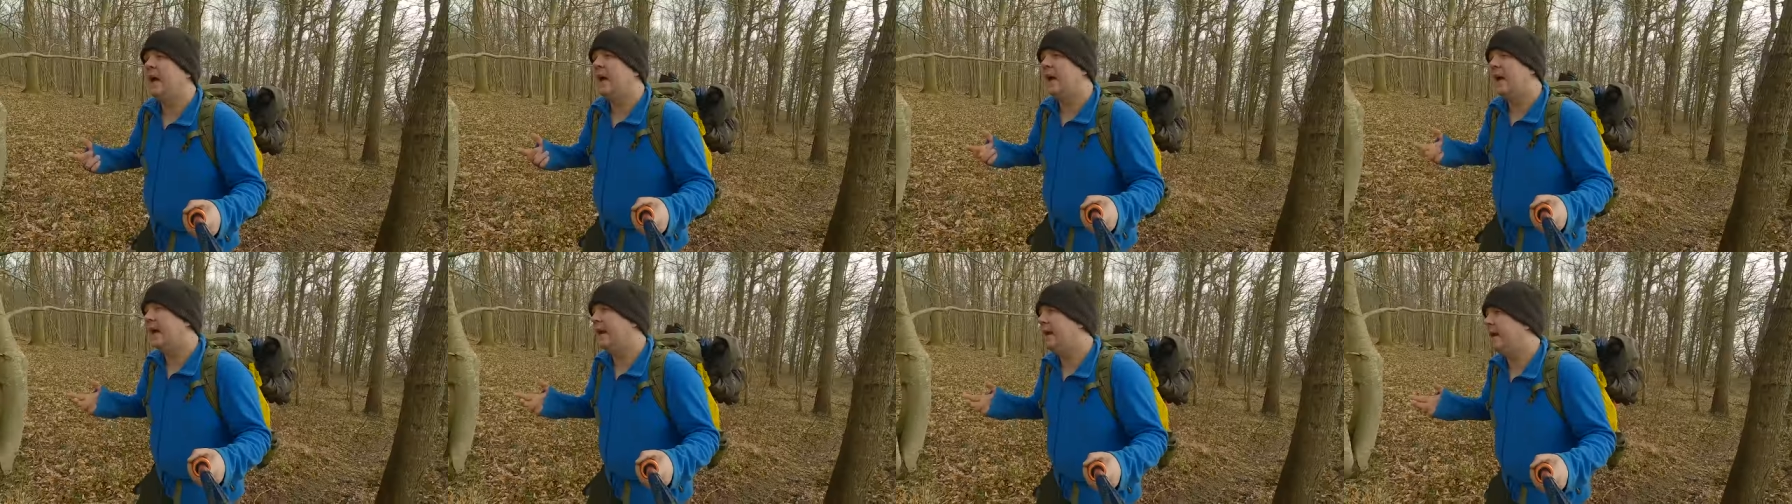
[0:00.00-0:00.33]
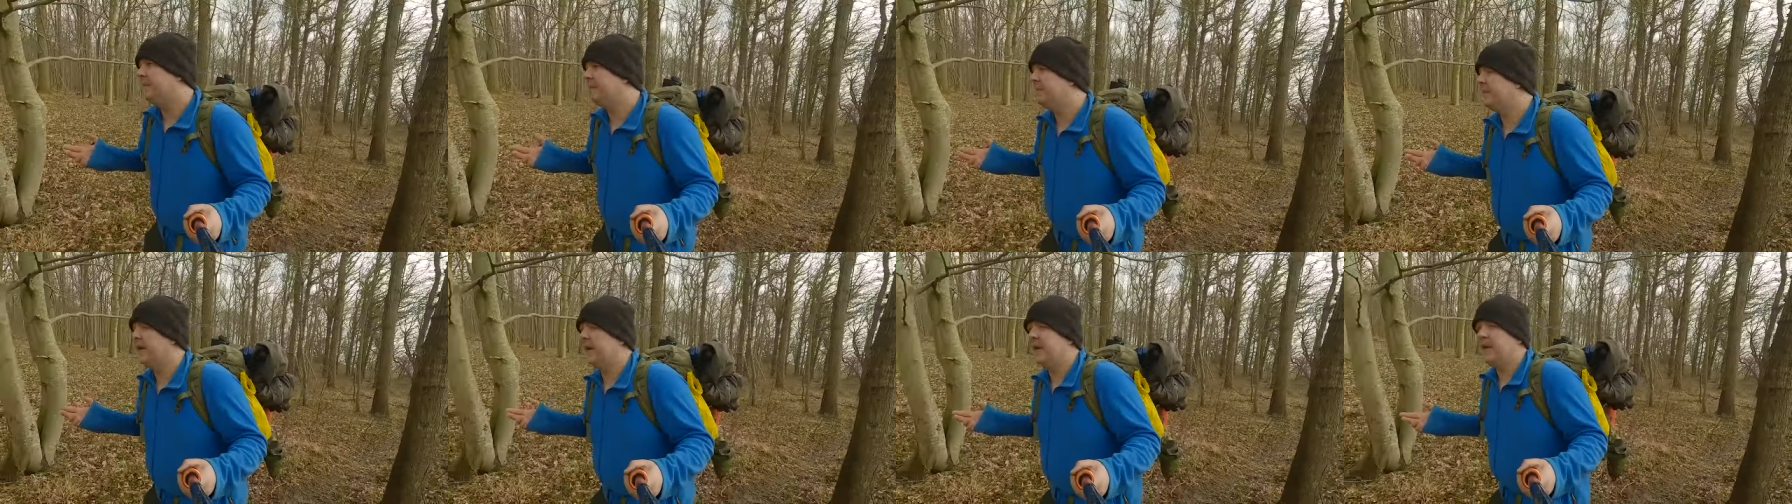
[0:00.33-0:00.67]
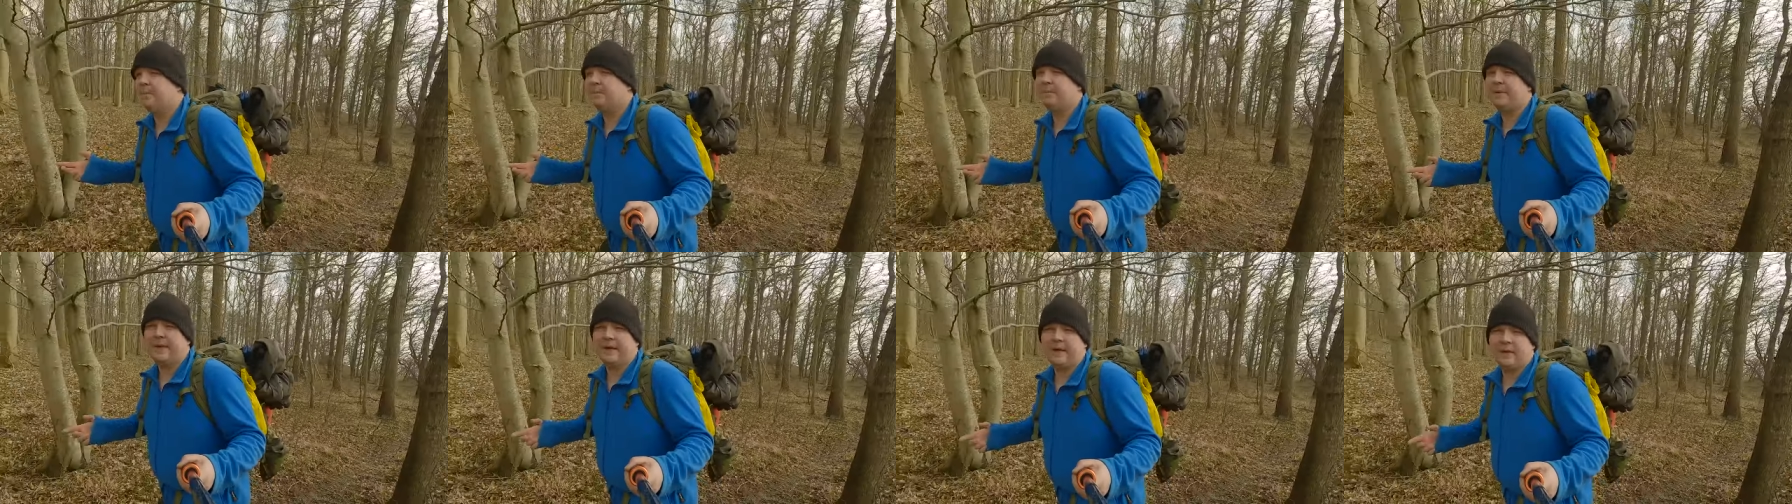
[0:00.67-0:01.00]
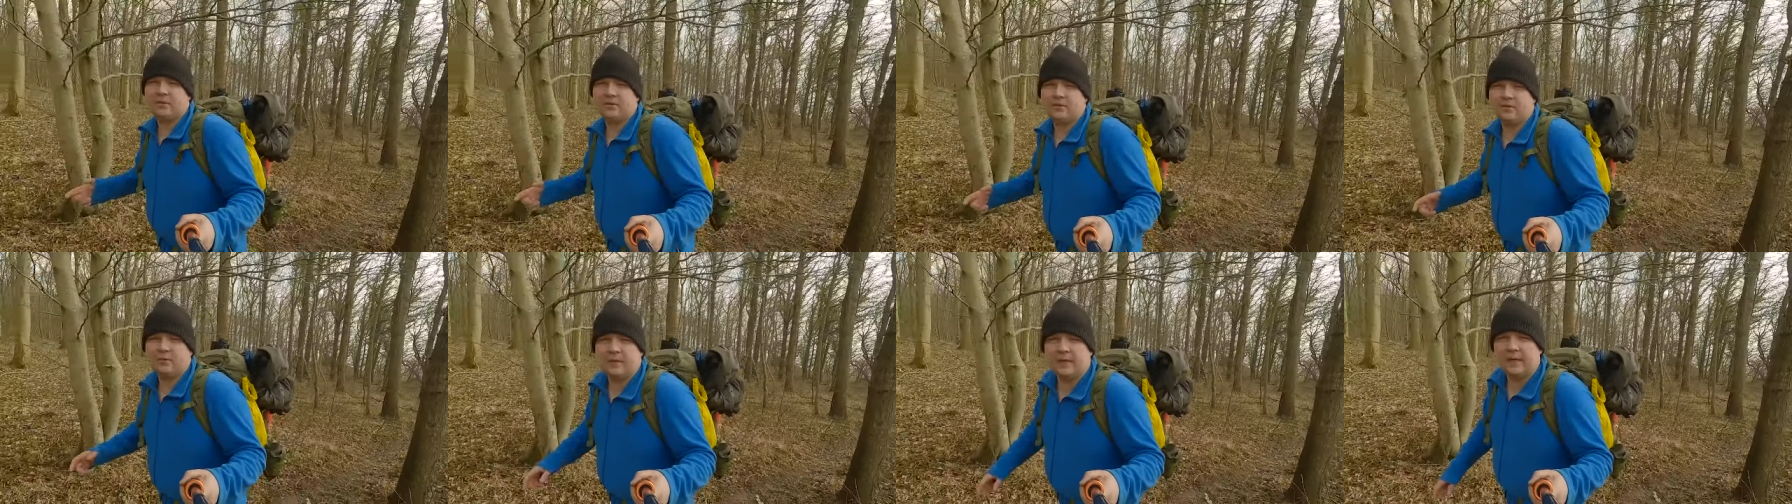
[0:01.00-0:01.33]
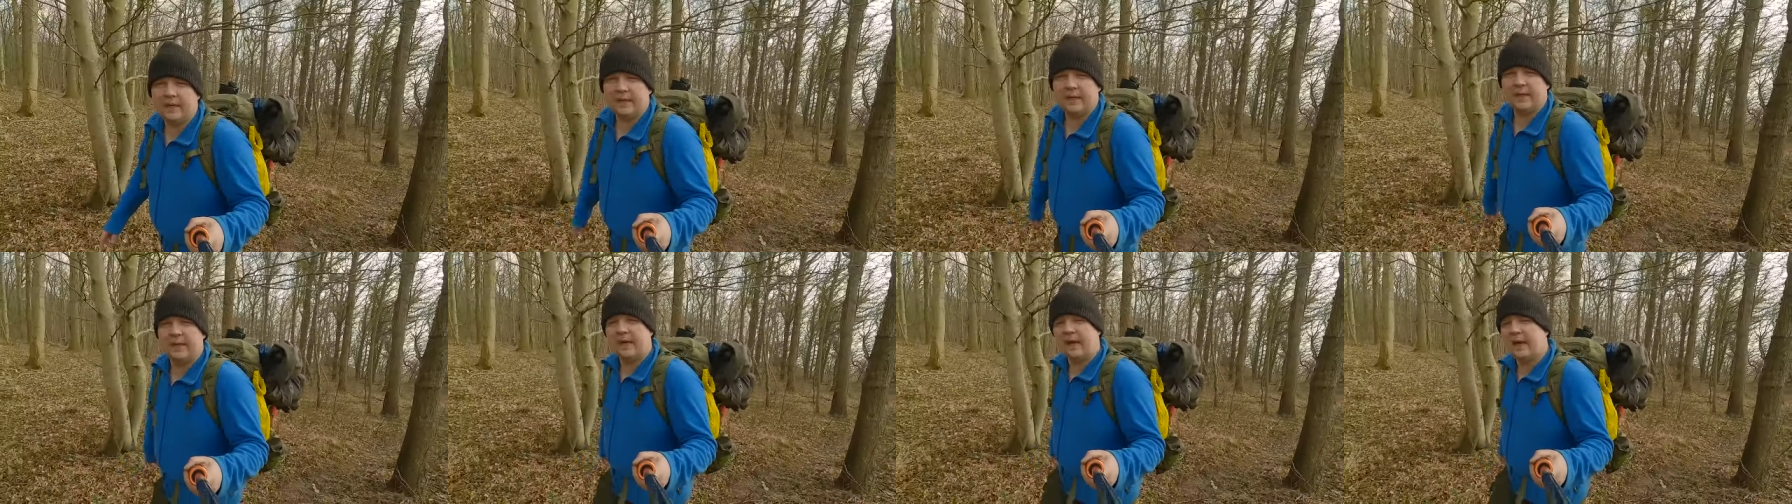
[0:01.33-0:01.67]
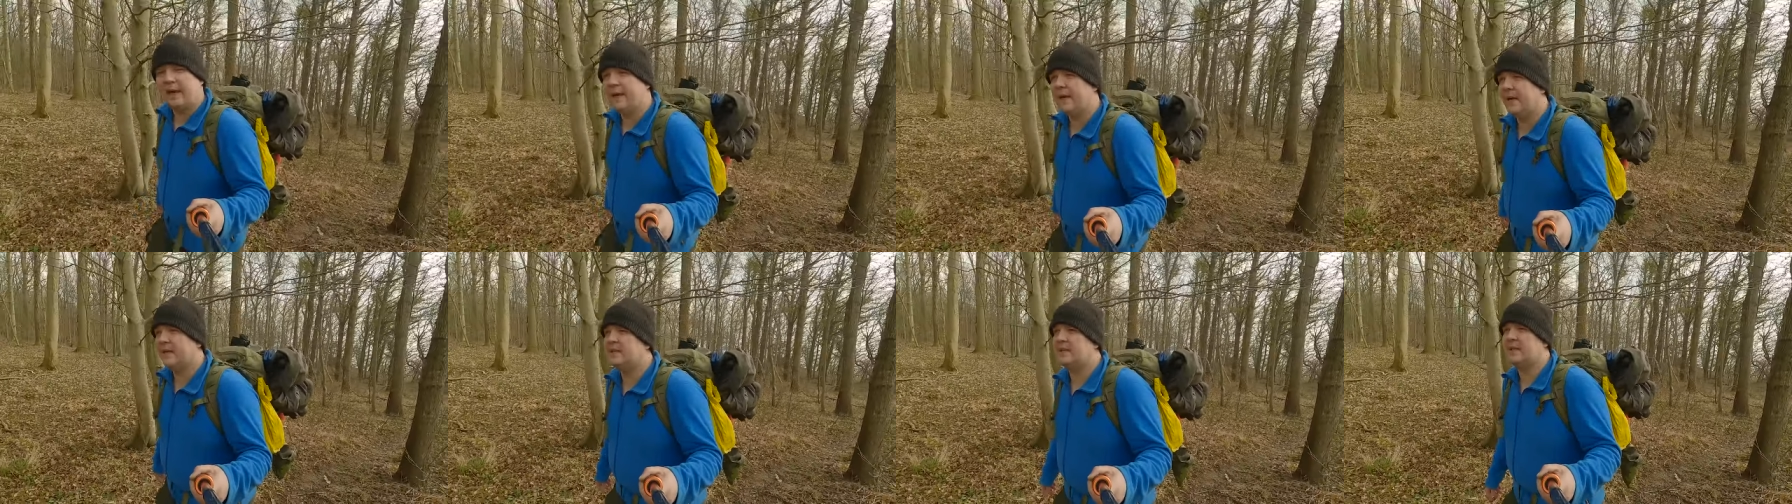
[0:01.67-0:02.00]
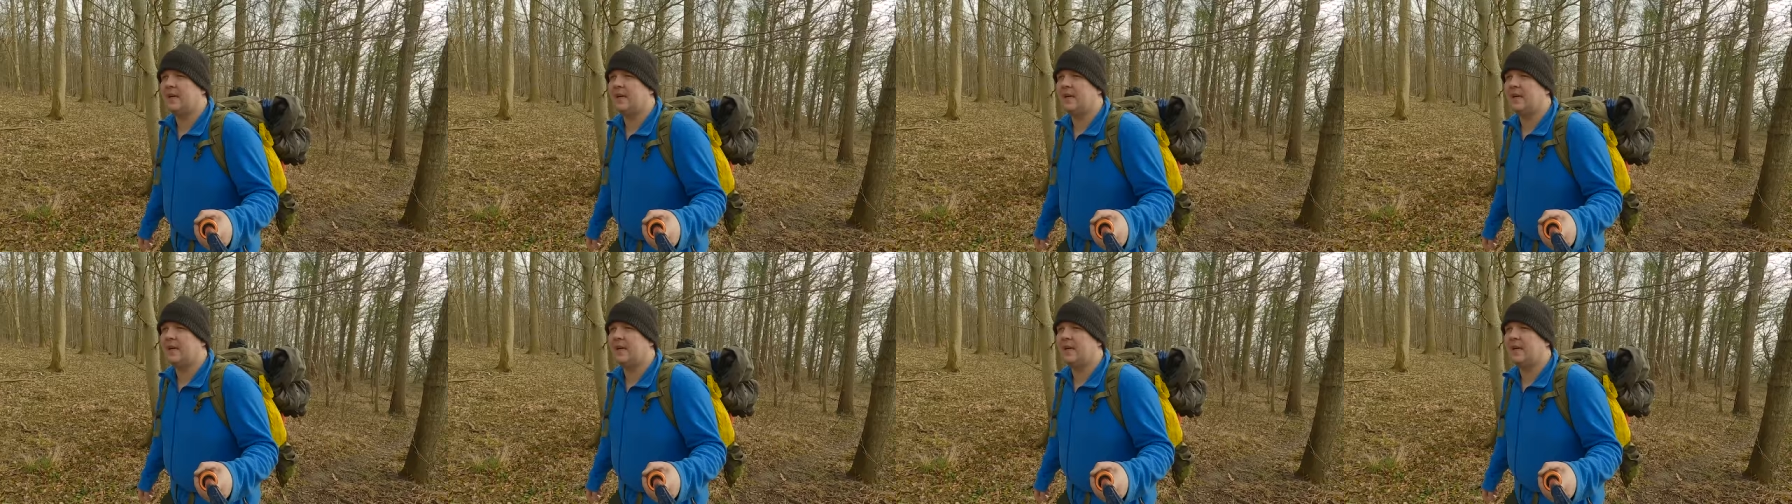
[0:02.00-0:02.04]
And I'm getting better to it. And next